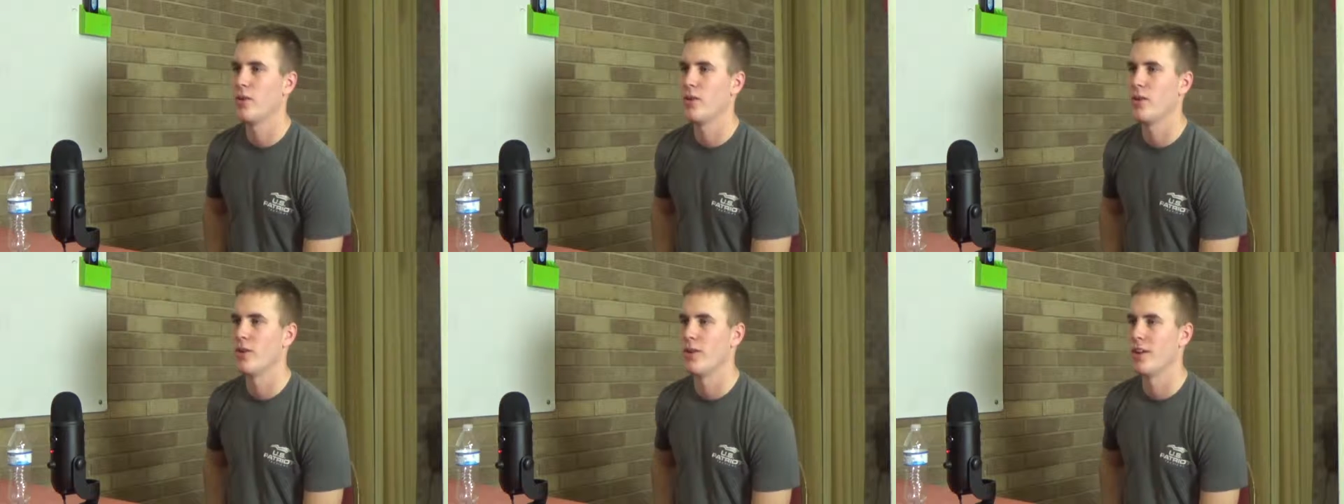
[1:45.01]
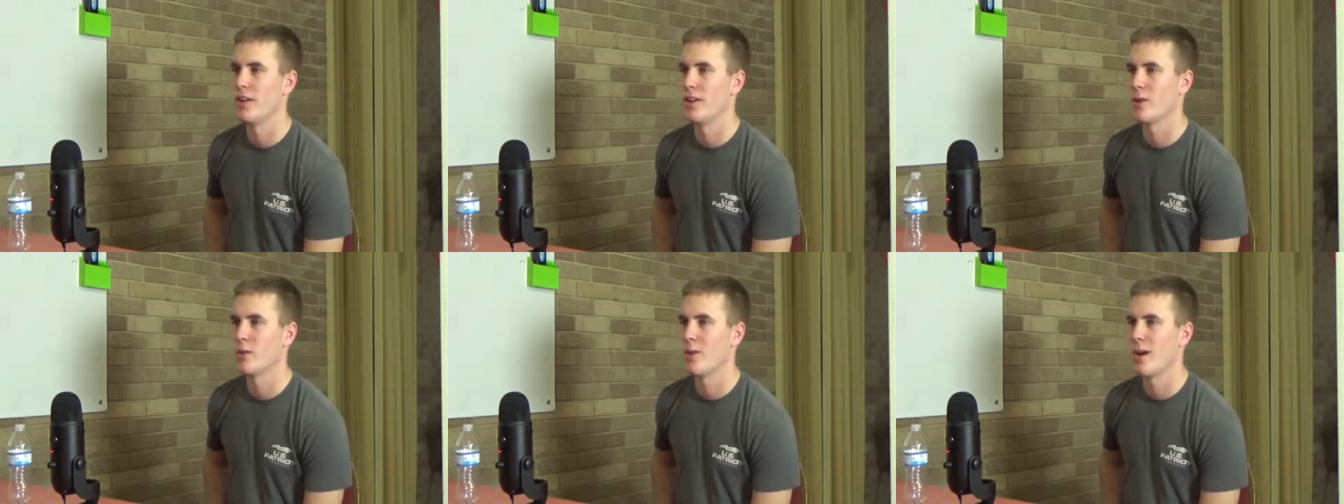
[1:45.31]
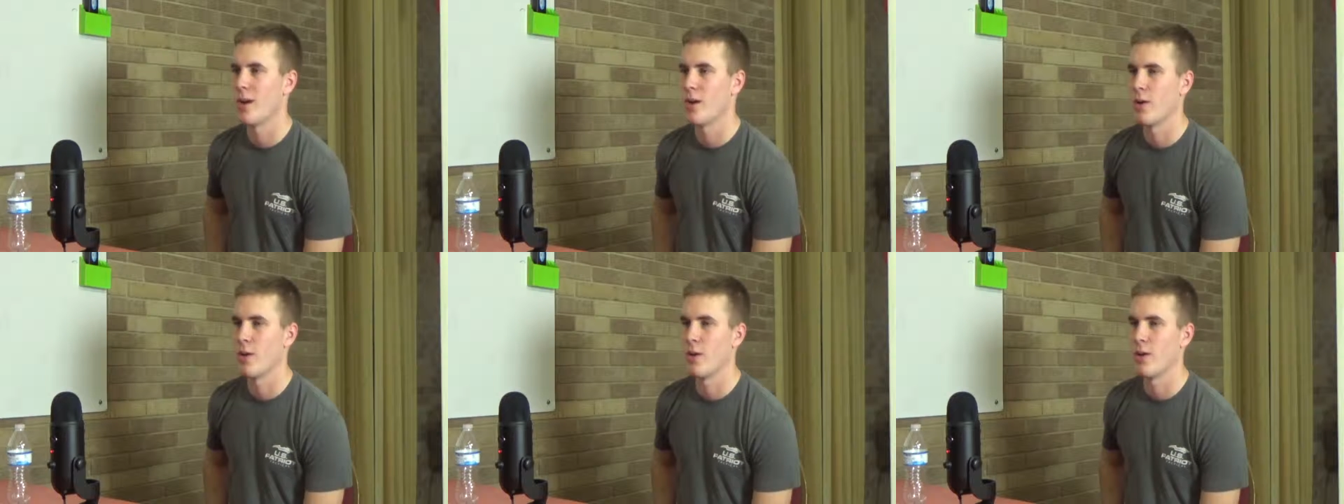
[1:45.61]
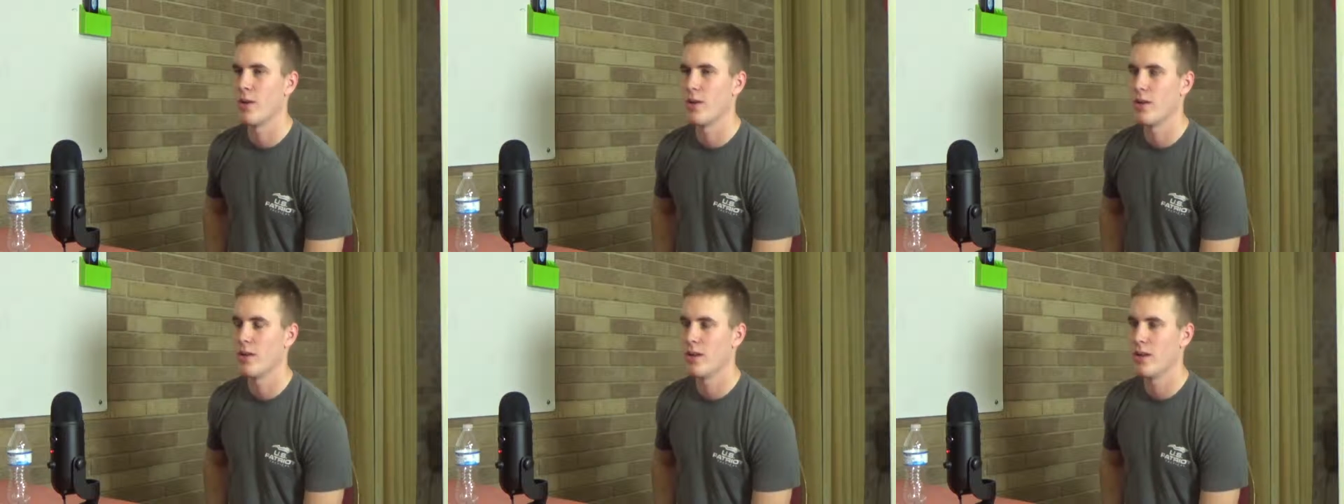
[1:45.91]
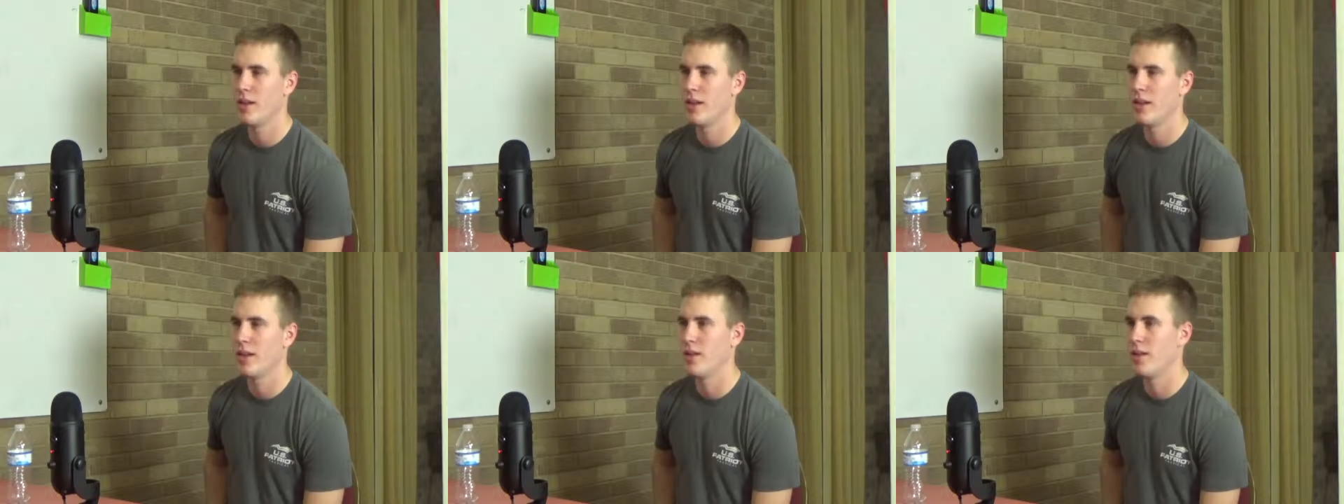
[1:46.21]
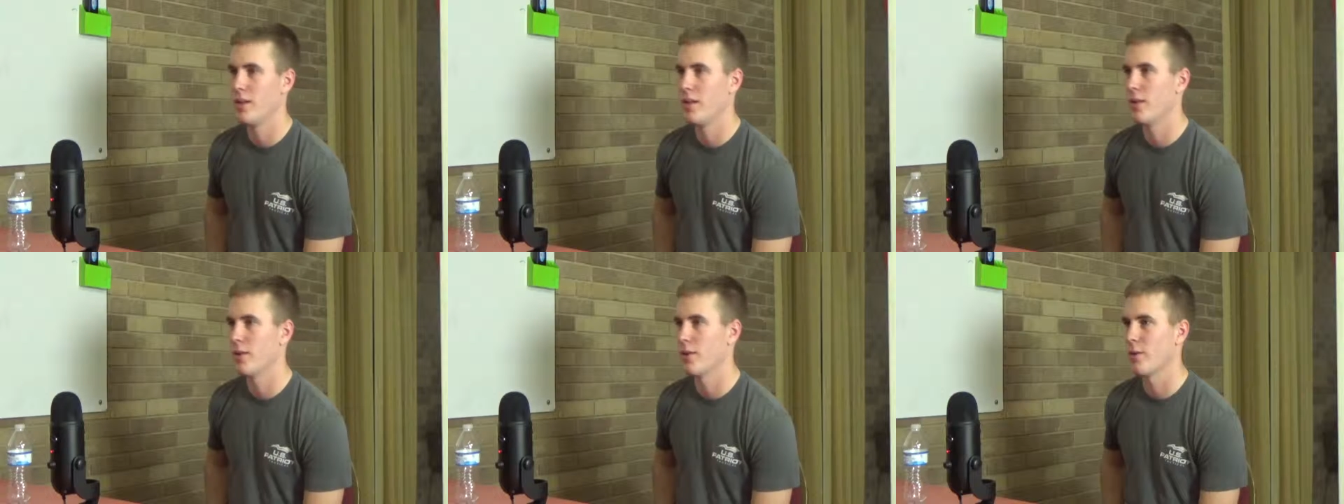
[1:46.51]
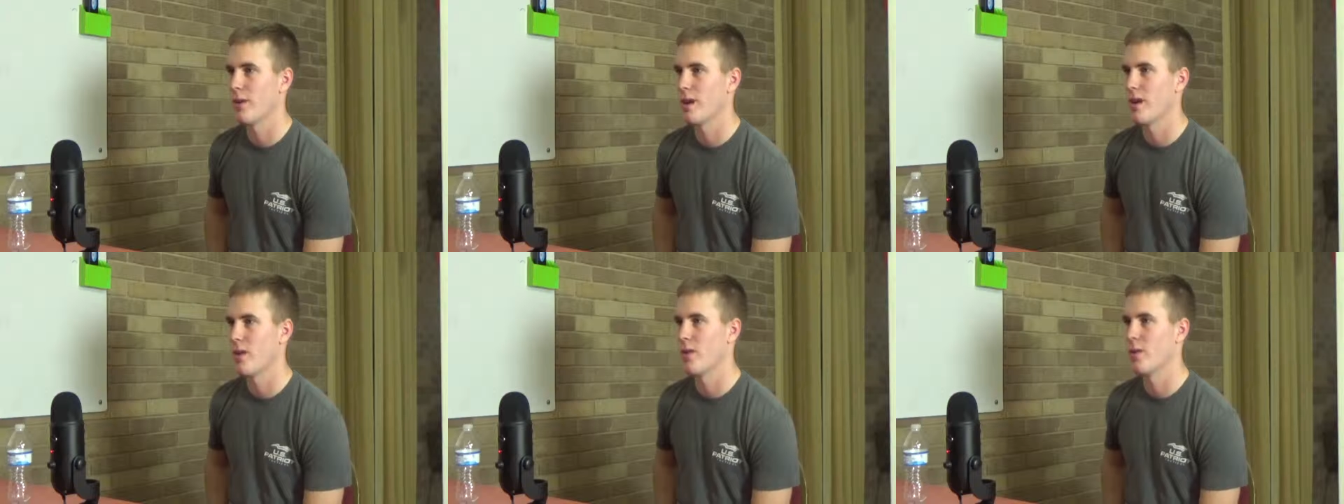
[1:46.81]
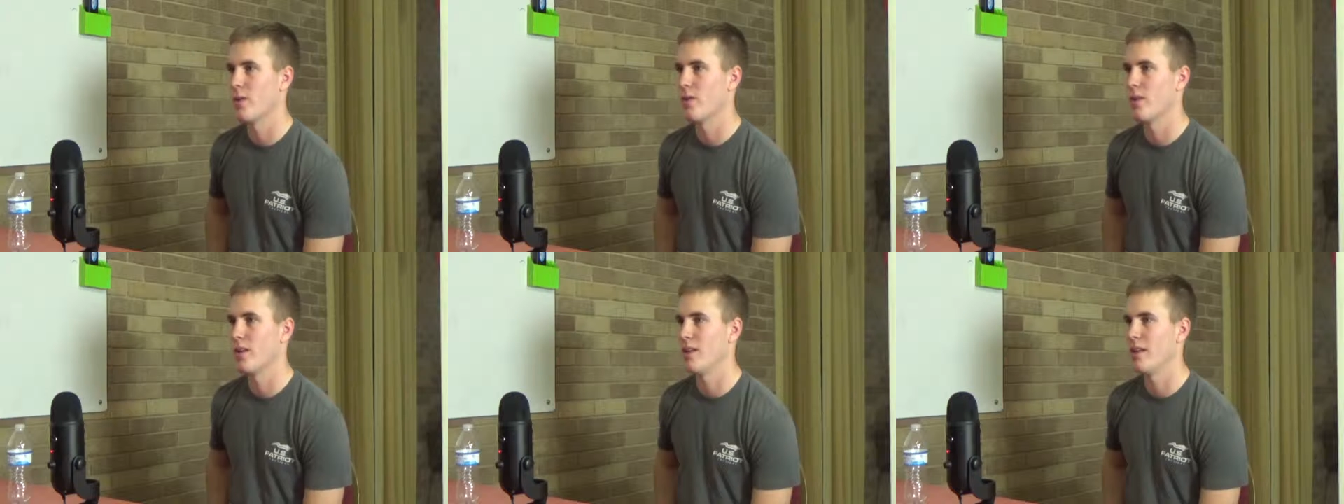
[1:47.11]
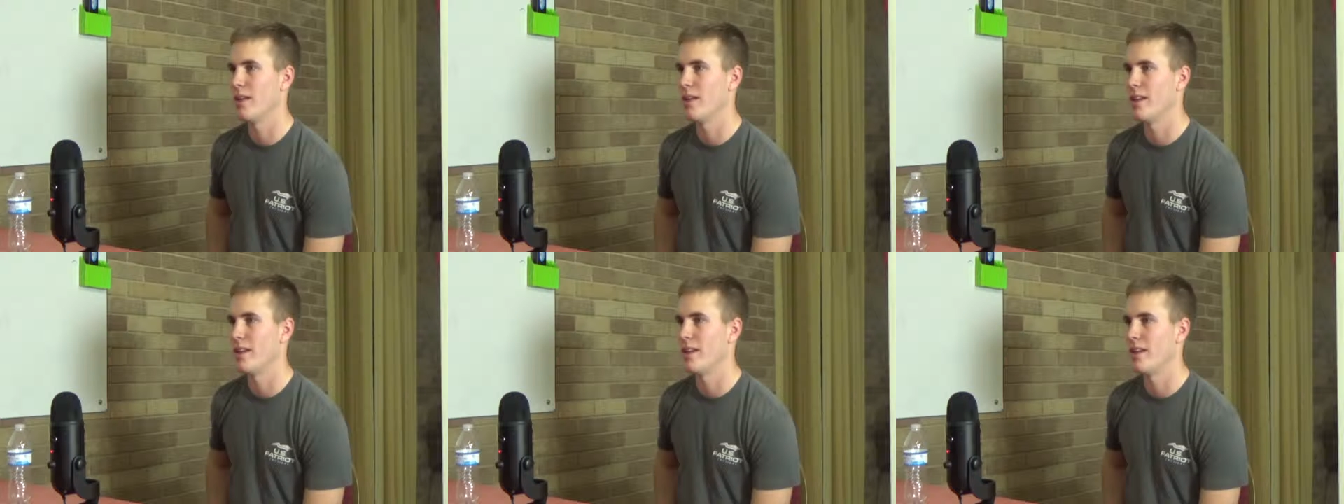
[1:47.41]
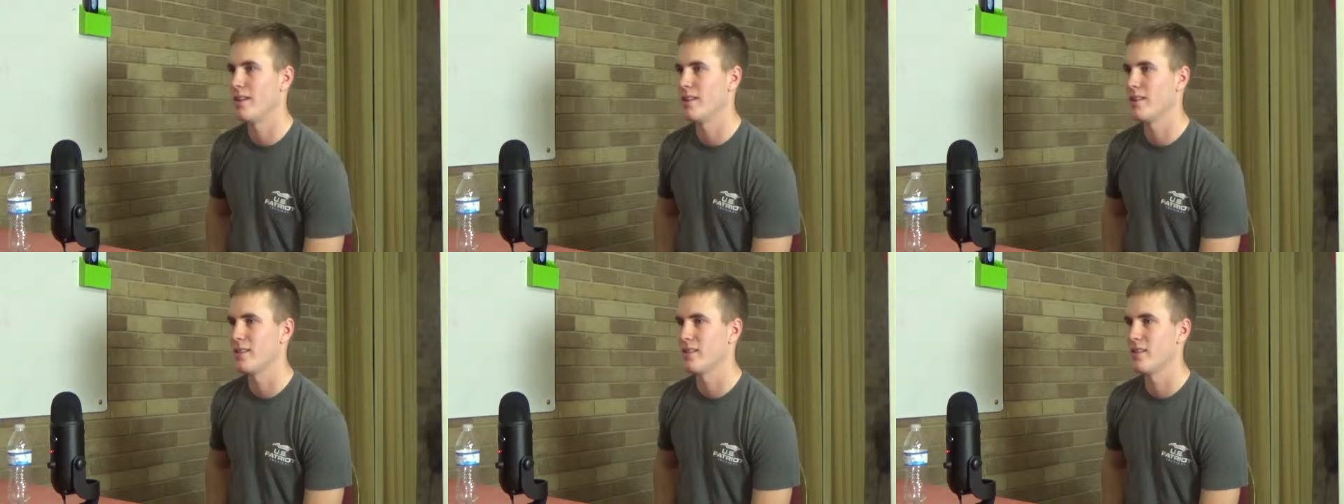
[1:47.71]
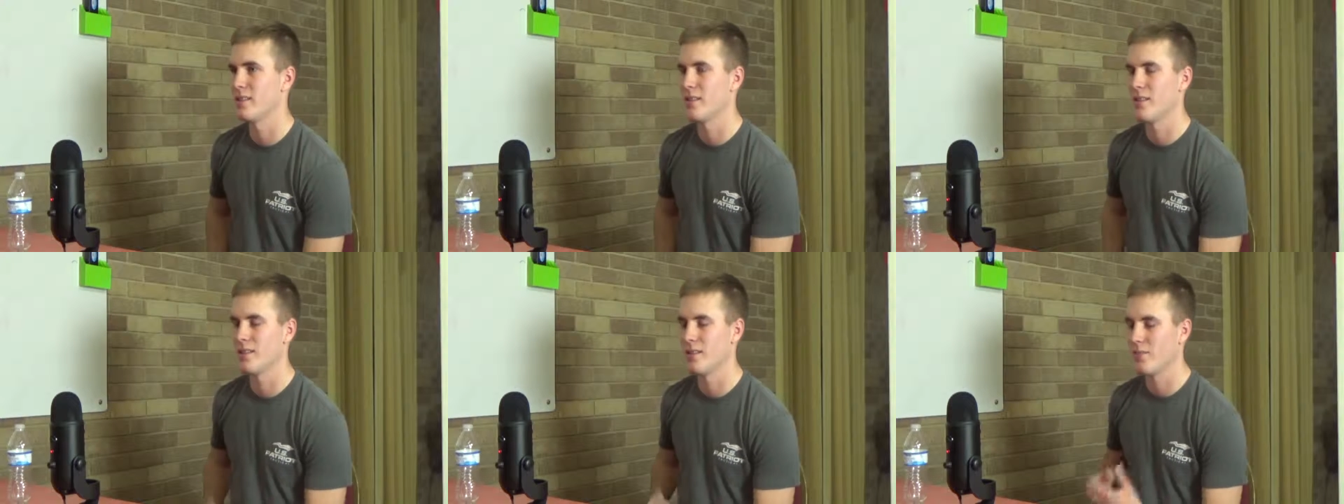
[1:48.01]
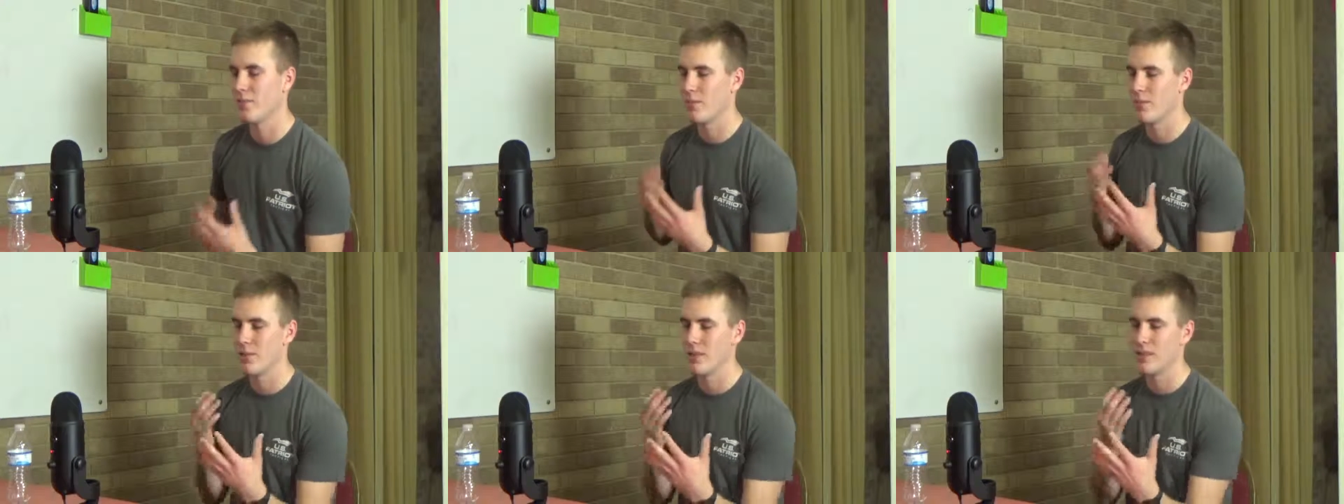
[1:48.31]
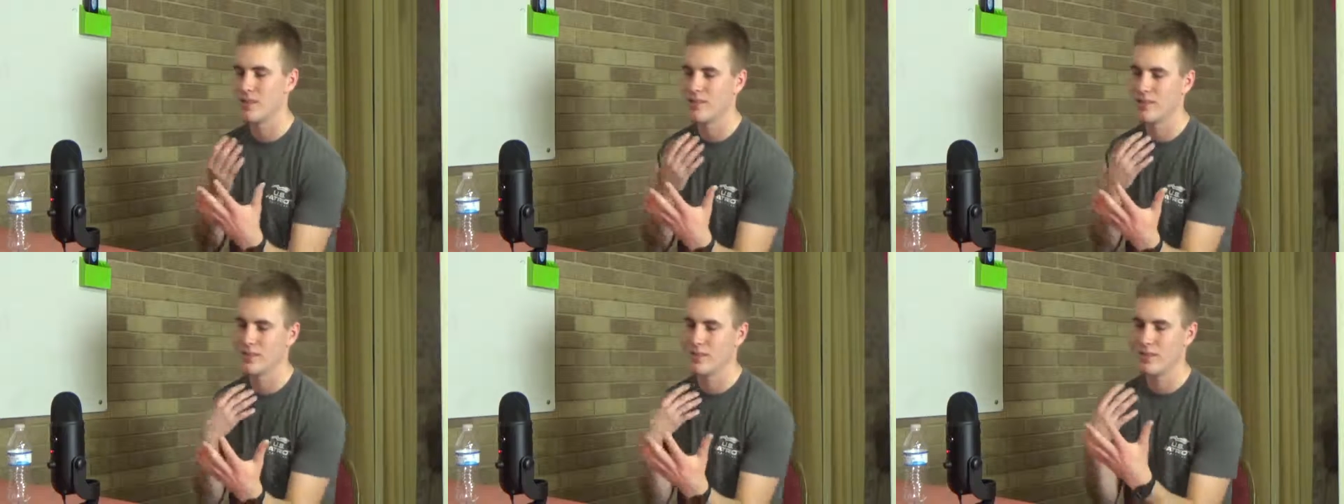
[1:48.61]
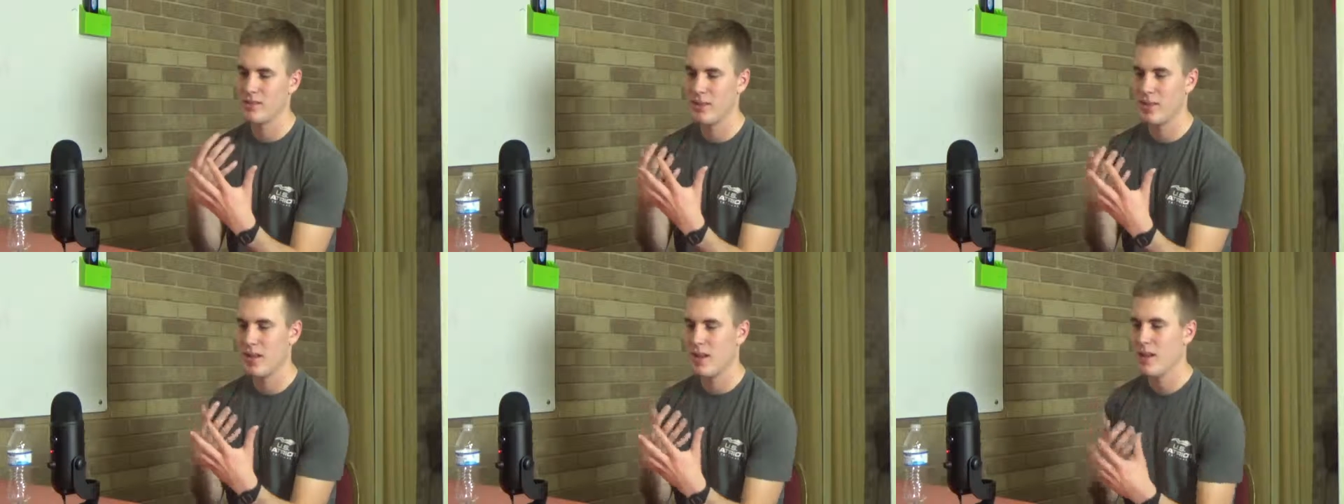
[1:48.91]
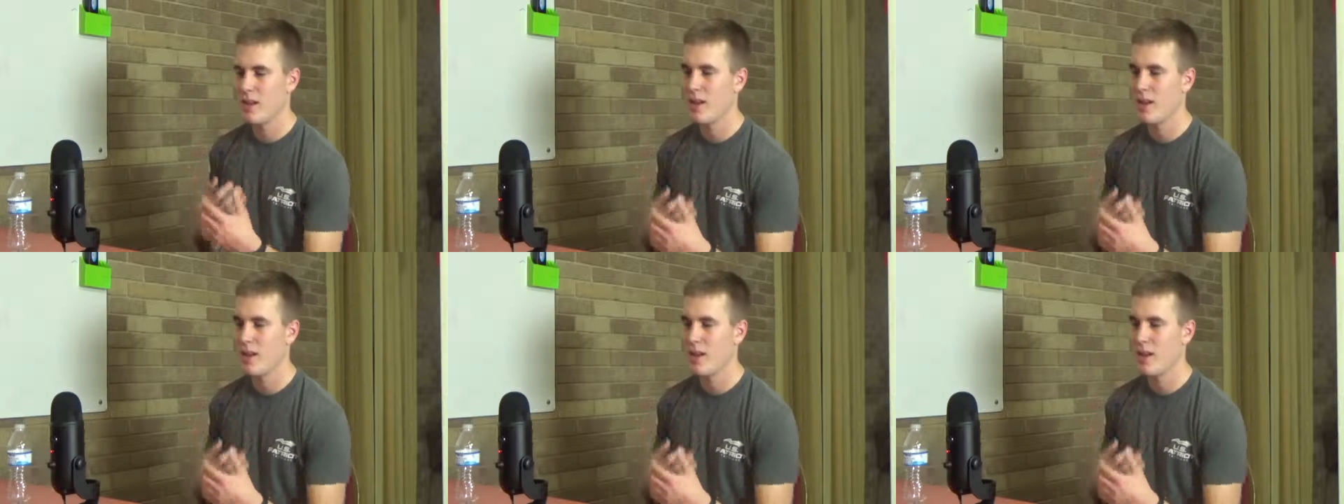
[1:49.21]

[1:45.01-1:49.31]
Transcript: you're in a crowd and they're in a crowd and it's this